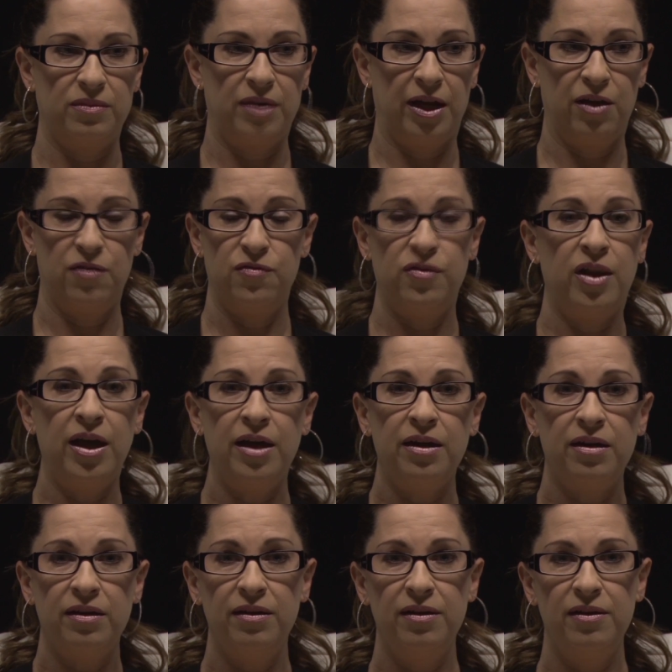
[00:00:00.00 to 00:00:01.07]
like a
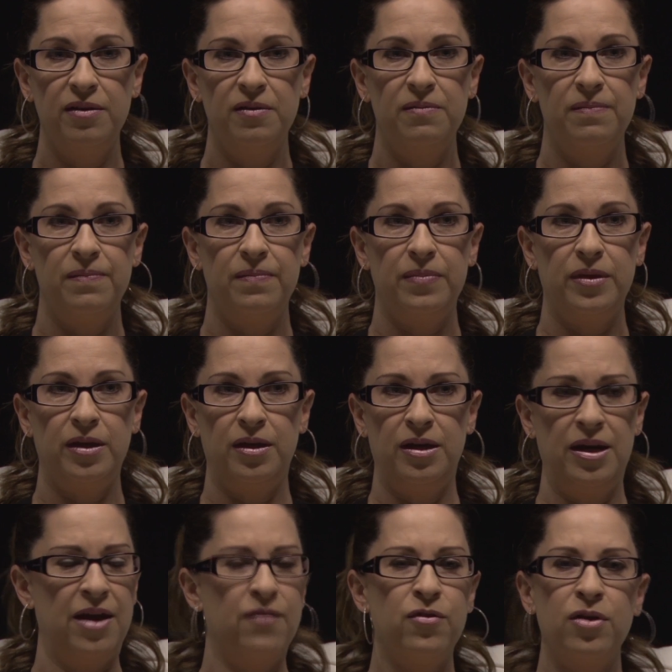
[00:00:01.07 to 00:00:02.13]
flood.
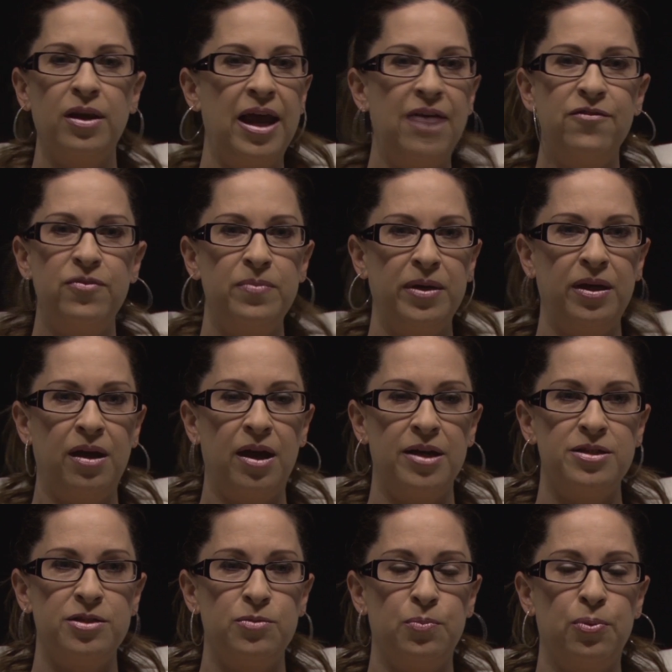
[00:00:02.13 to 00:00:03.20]
It never left me.
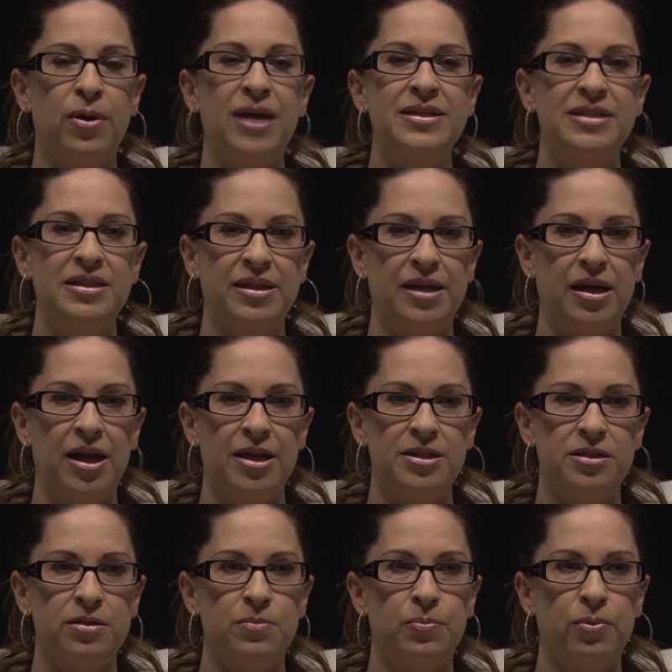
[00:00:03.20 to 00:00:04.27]
I suppressed it. I
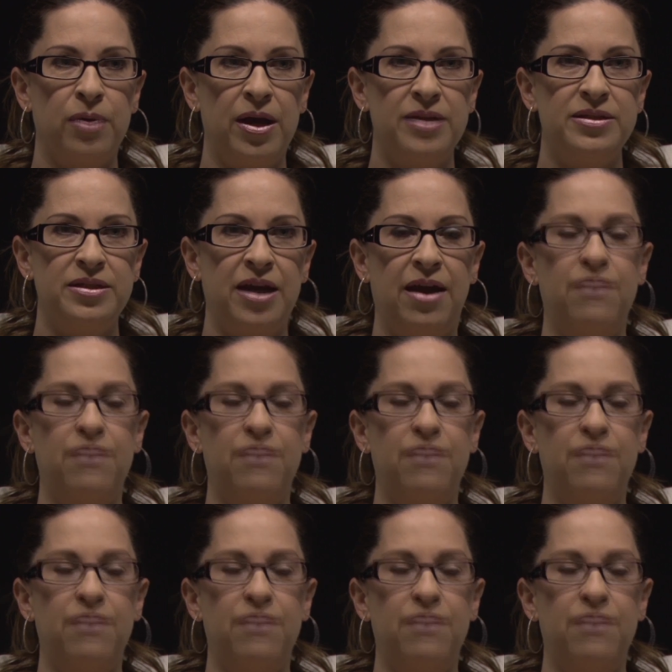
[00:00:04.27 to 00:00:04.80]
suppressed